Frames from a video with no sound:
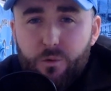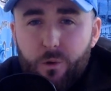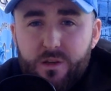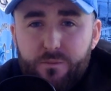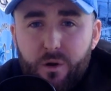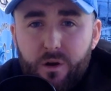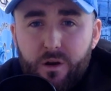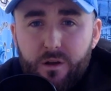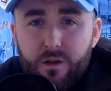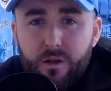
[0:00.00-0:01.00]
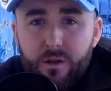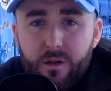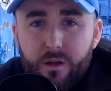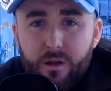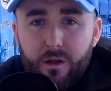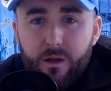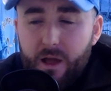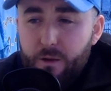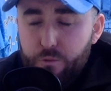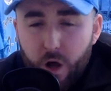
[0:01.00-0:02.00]
crossbar.
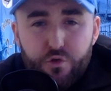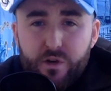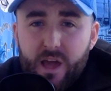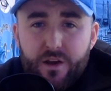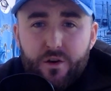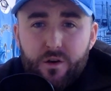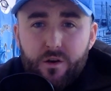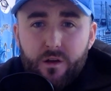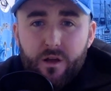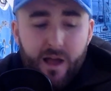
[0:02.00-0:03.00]
Rodri header.